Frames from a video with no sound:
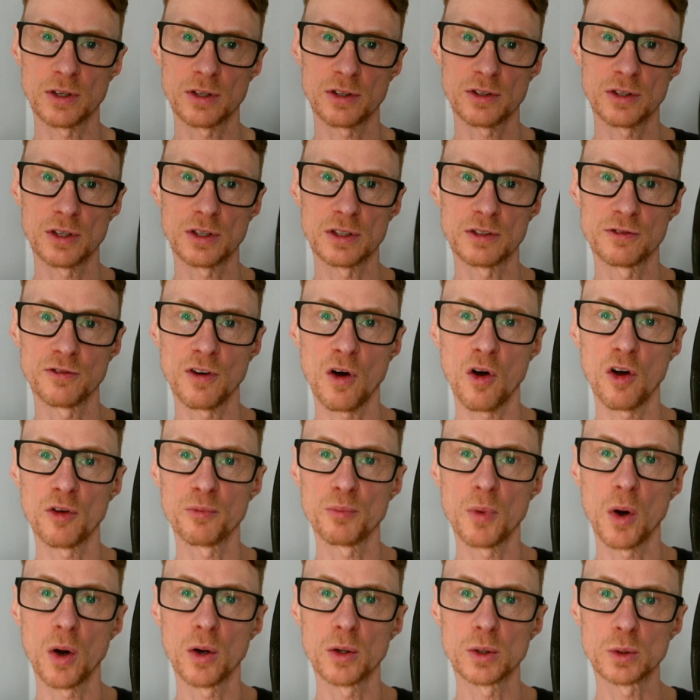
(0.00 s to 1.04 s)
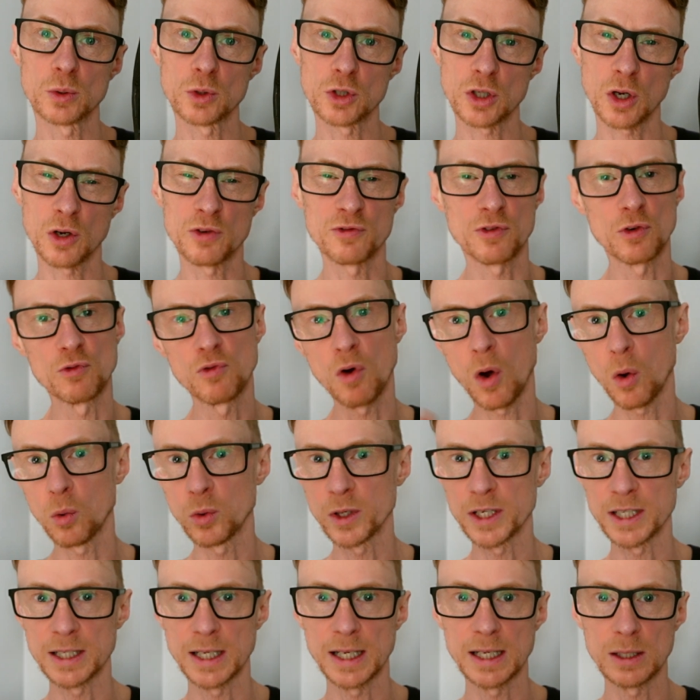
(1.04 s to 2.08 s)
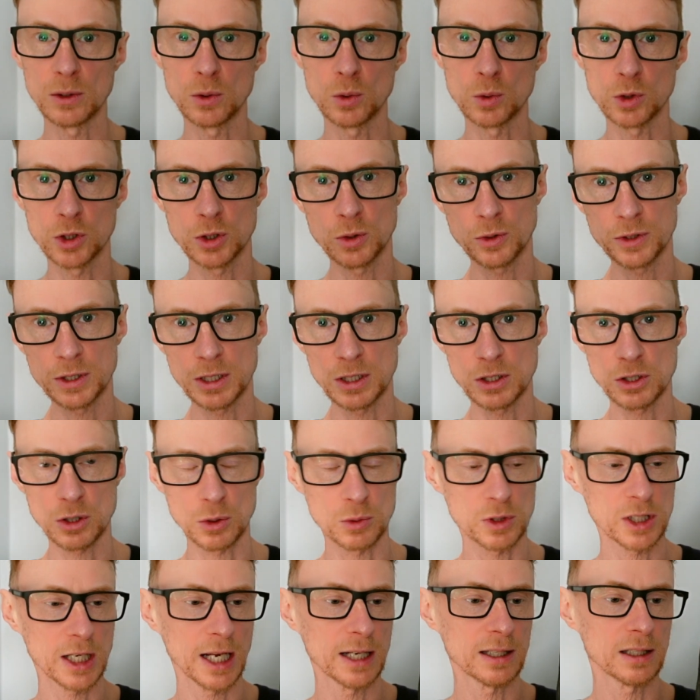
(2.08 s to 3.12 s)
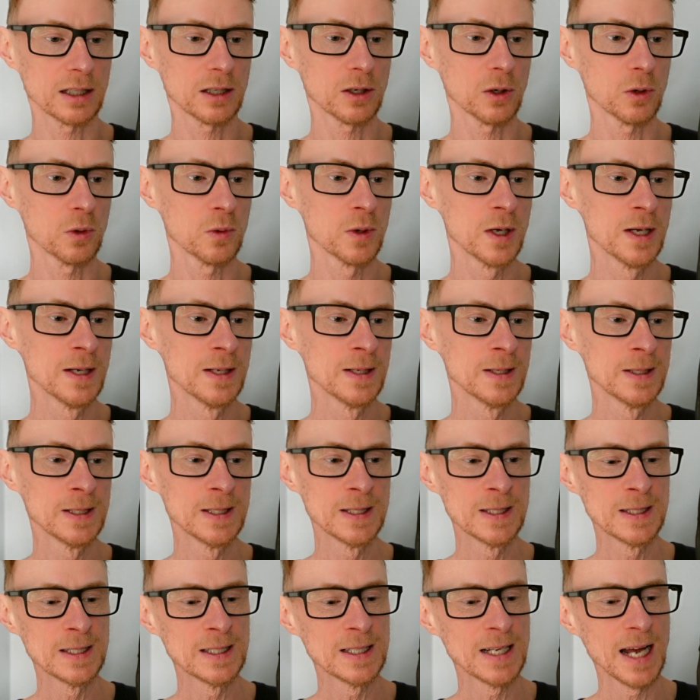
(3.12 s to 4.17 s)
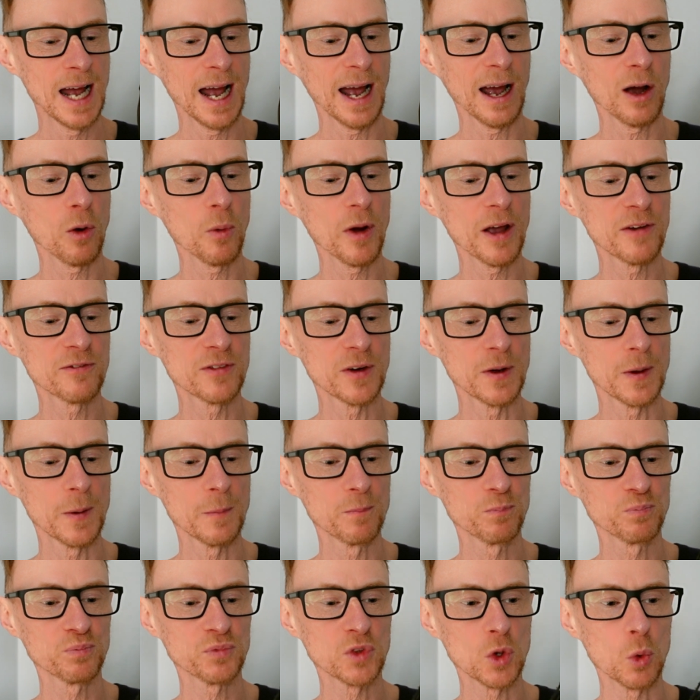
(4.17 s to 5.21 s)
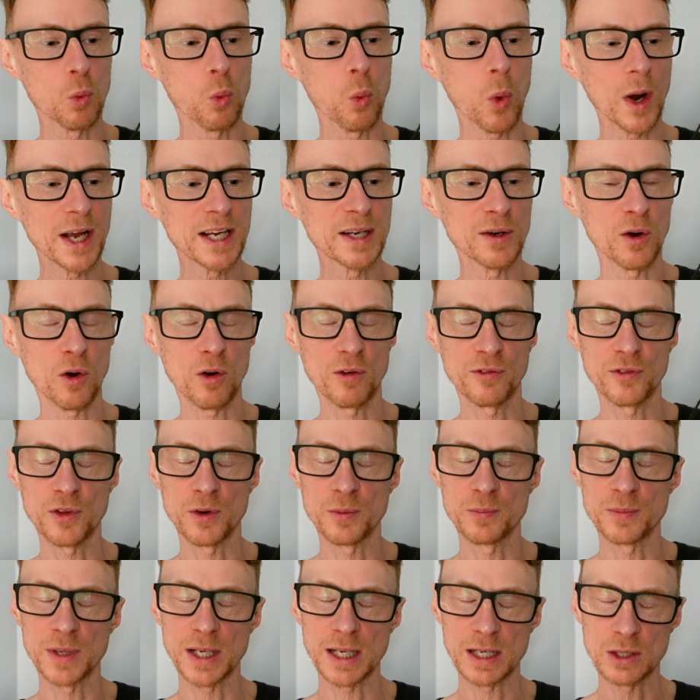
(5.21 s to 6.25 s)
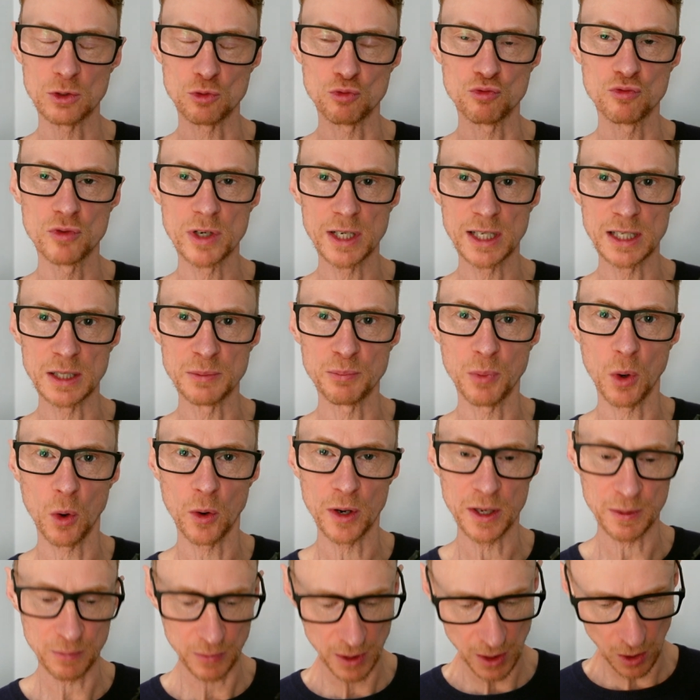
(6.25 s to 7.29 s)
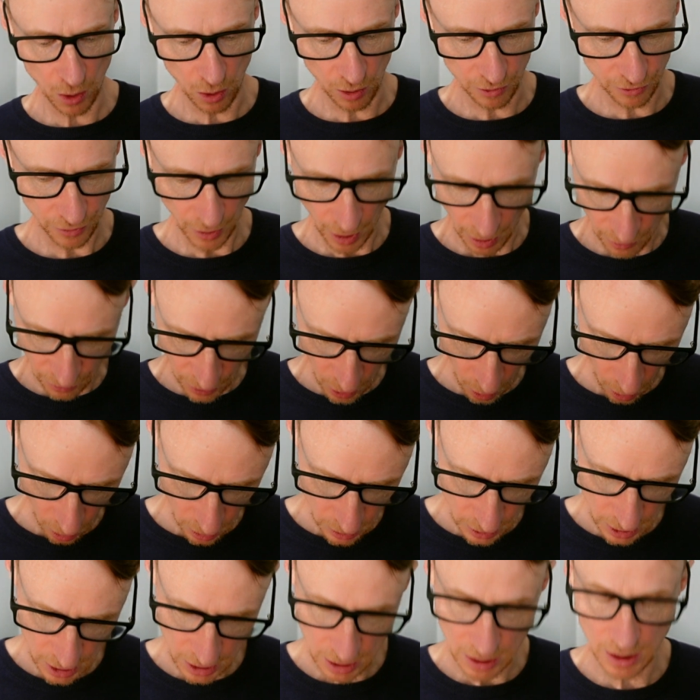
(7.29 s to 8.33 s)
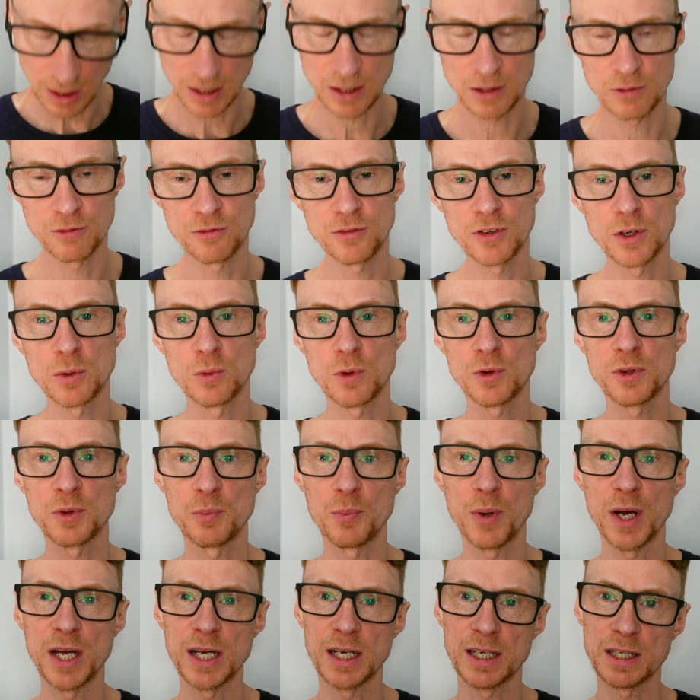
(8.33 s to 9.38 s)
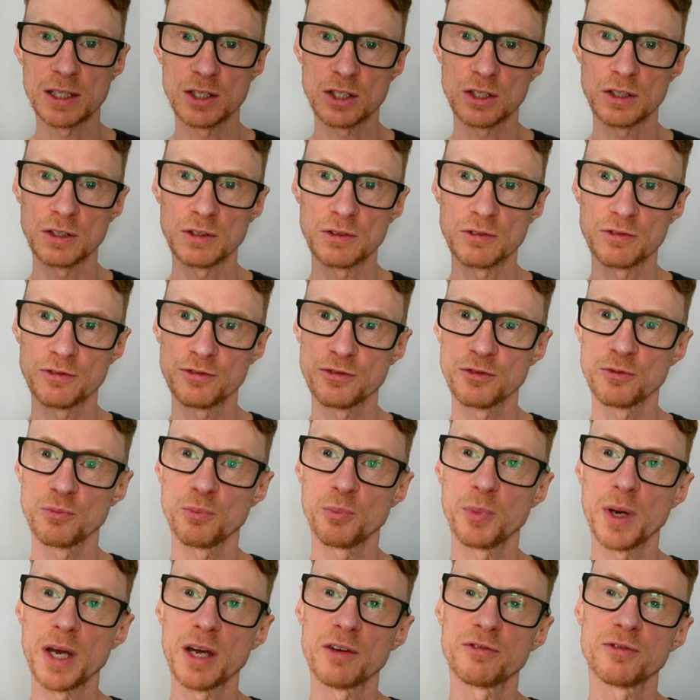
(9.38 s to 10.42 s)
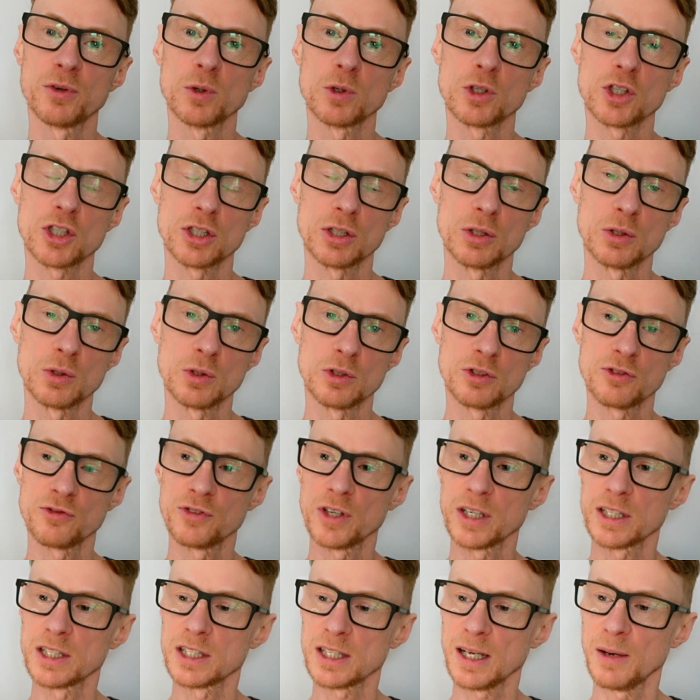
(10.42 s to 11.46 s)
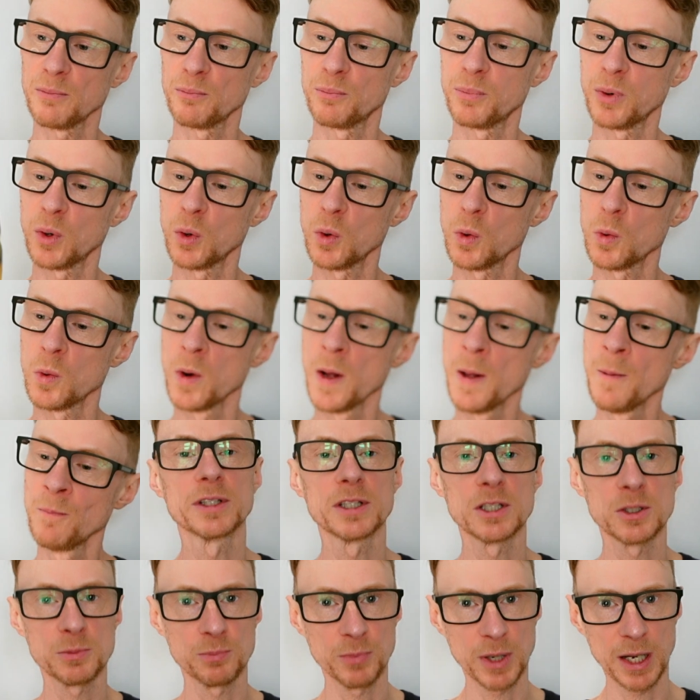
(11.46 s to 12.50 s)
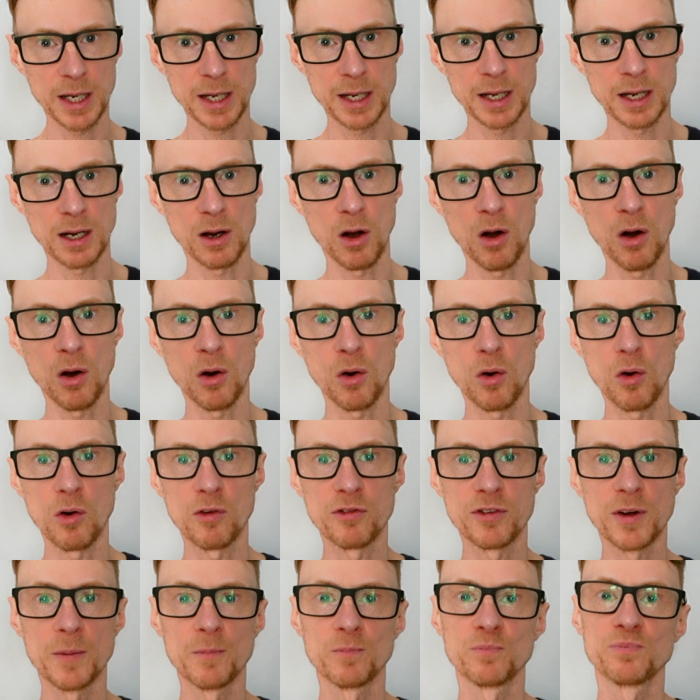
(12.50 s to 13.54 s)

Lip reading: 35 miles over rolling hills, nothing too technical. However, the weight of them is really putting me off. I've got a few other pairs of barefoot shoes, for example this pair of